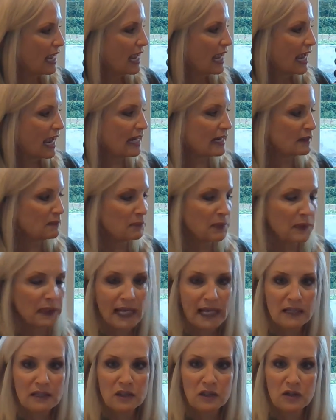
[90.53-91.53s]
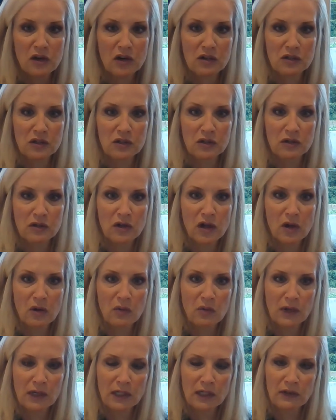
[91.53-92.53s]
and a plant starts to grow.
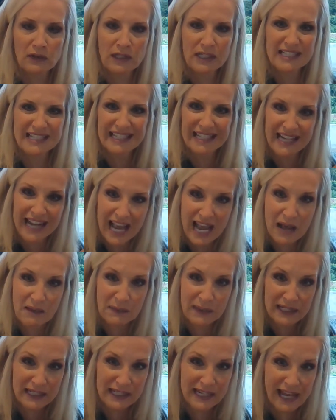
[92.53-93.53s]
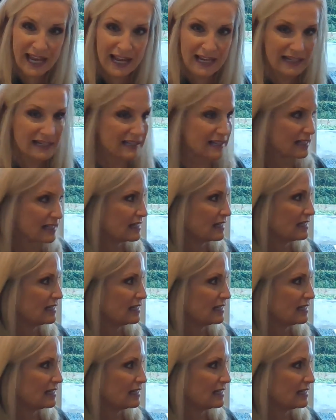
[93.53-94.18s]
What do you think is going to happen next?